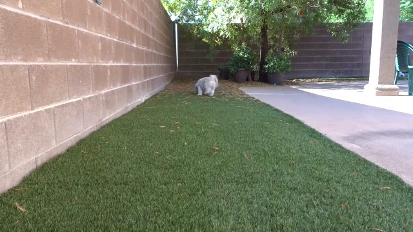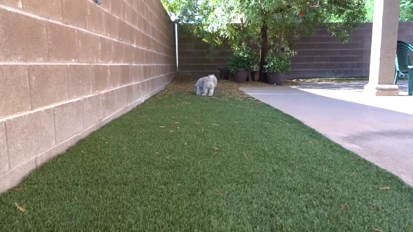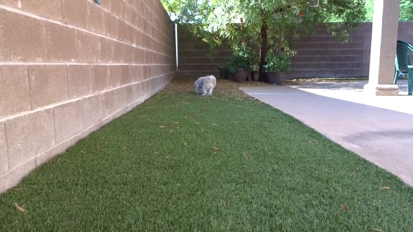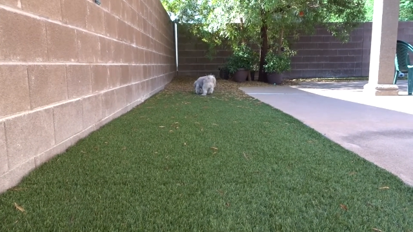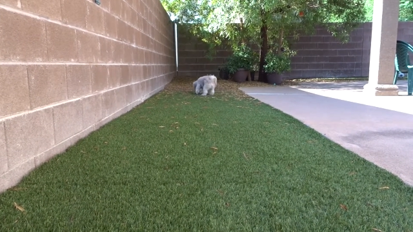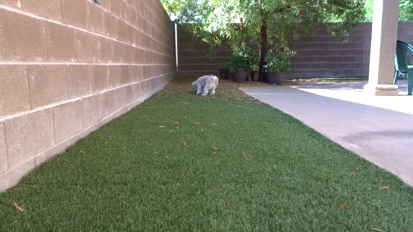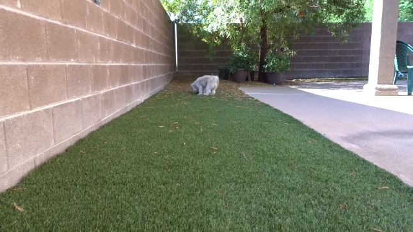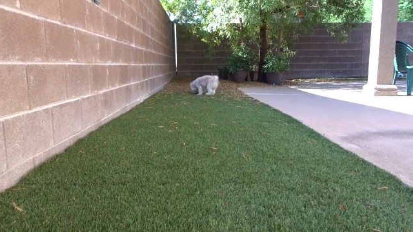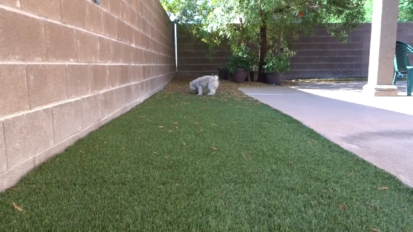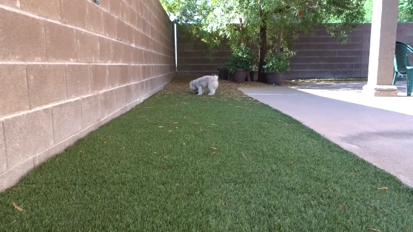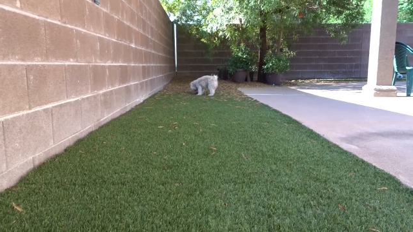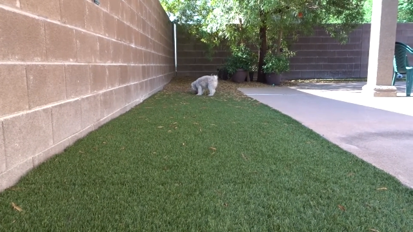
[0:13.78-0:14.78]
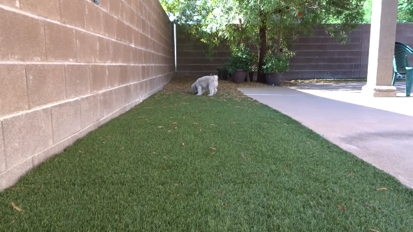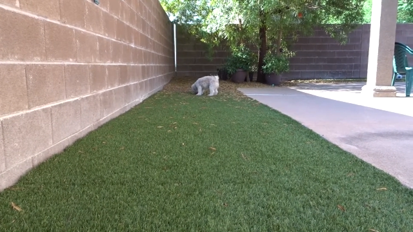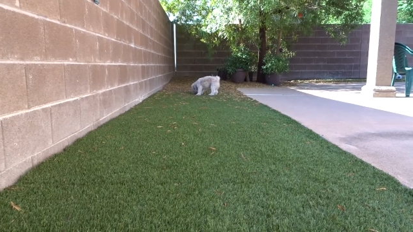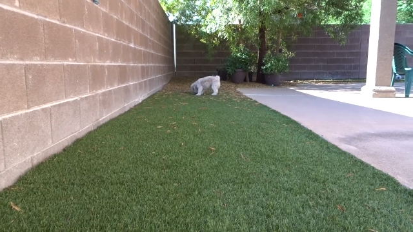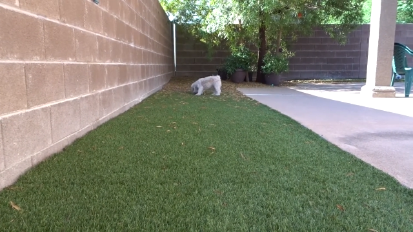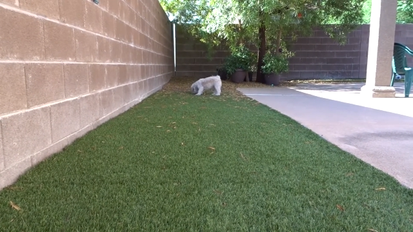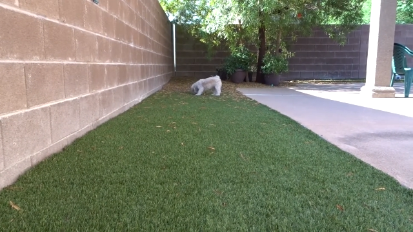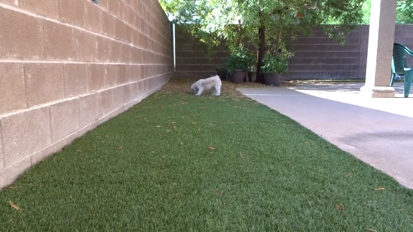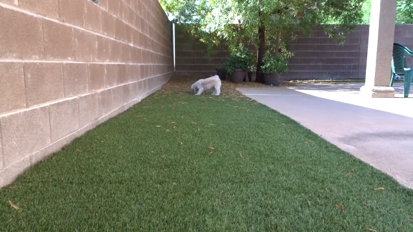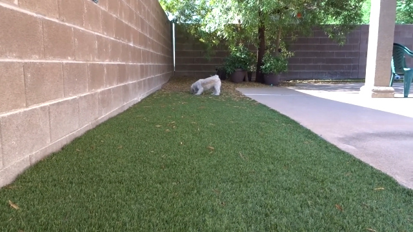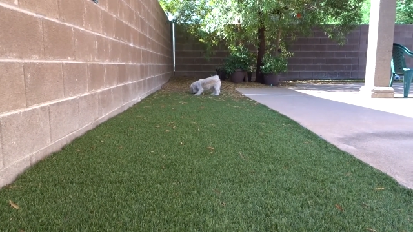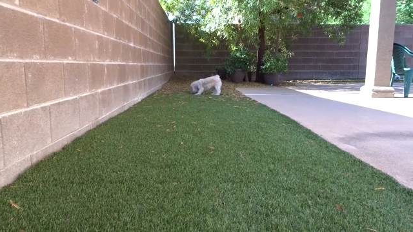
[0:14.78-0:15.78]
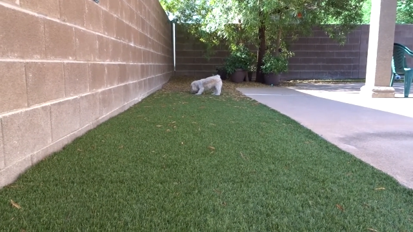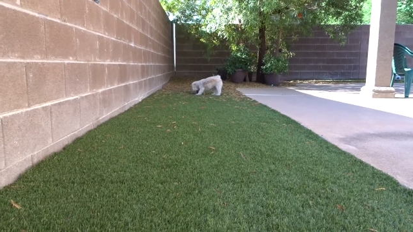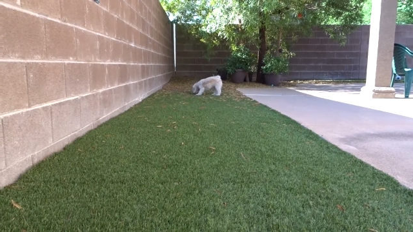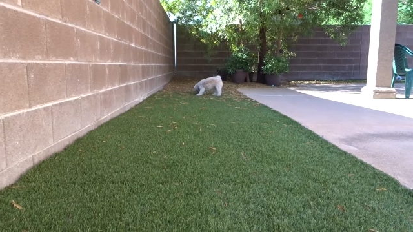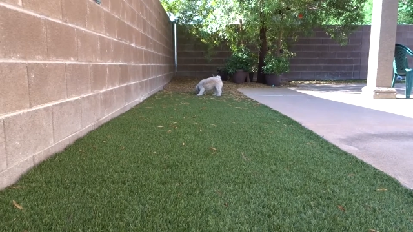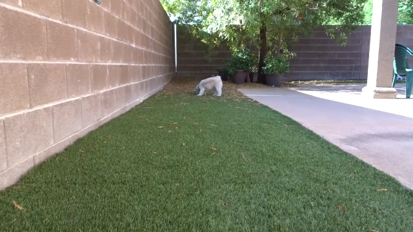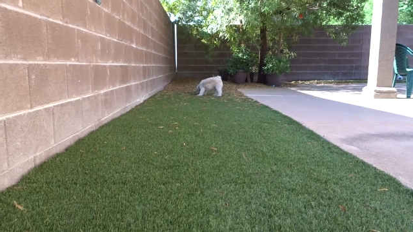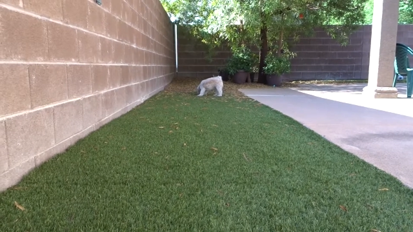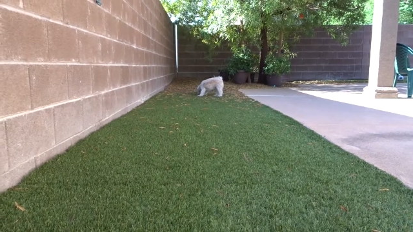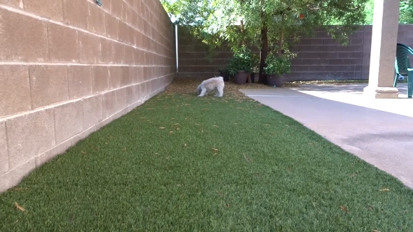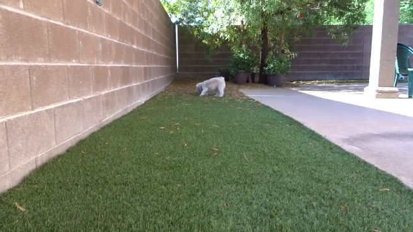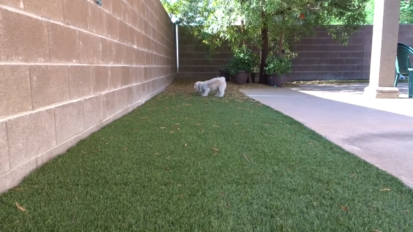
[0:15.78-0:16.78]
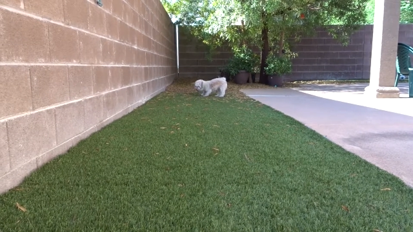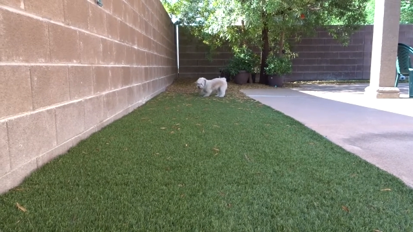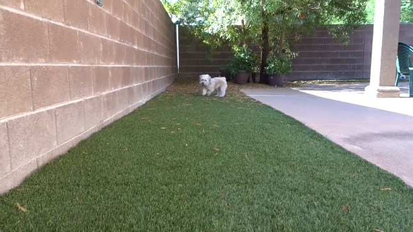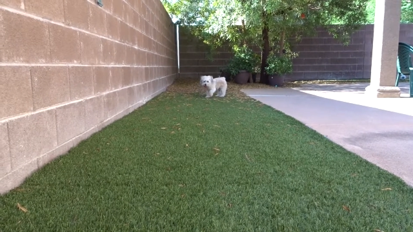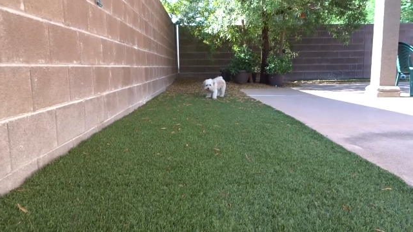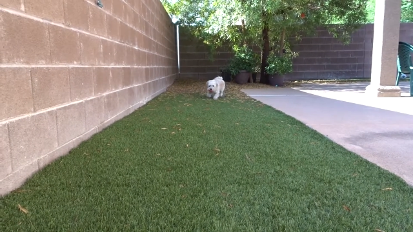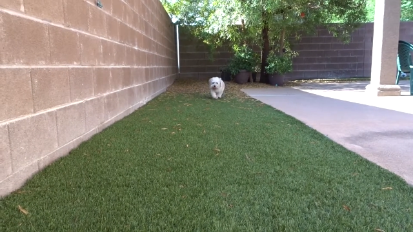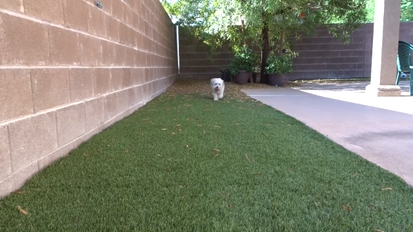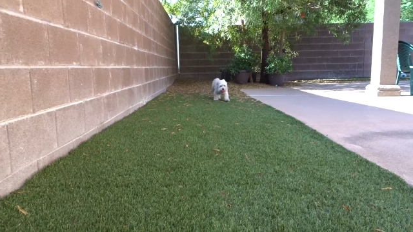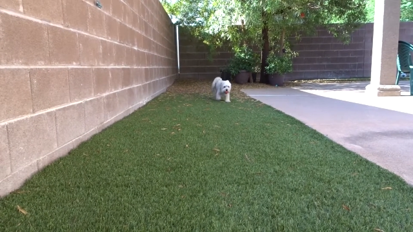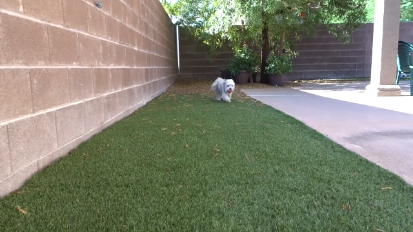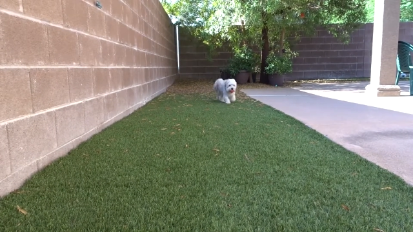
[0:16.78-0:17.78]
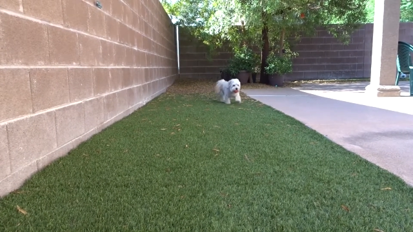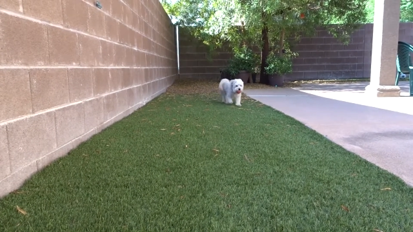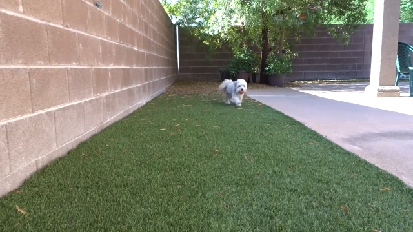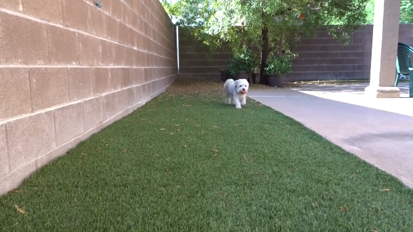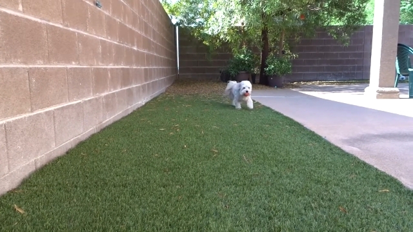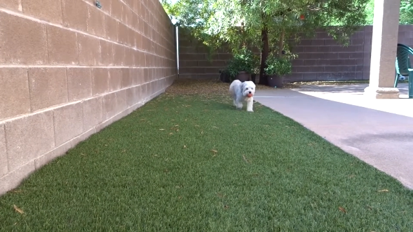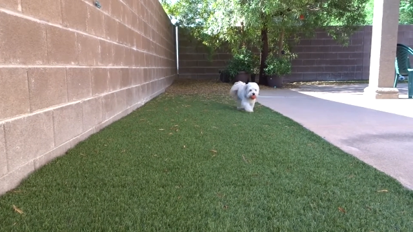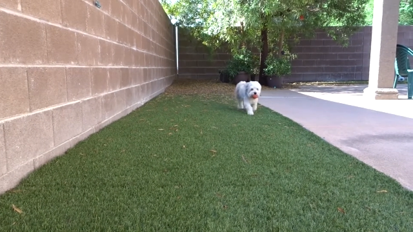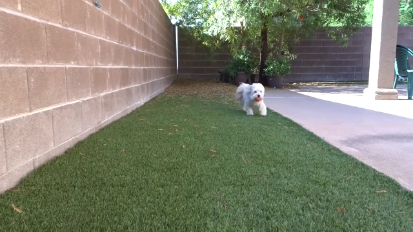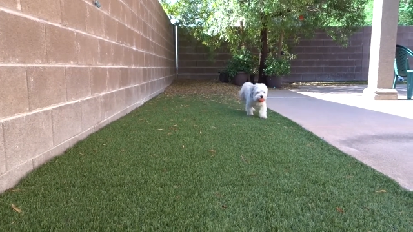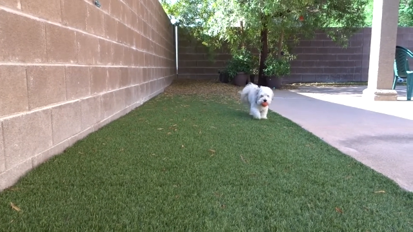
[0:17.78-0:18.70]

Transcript: No face is visible, so there are no lips to read.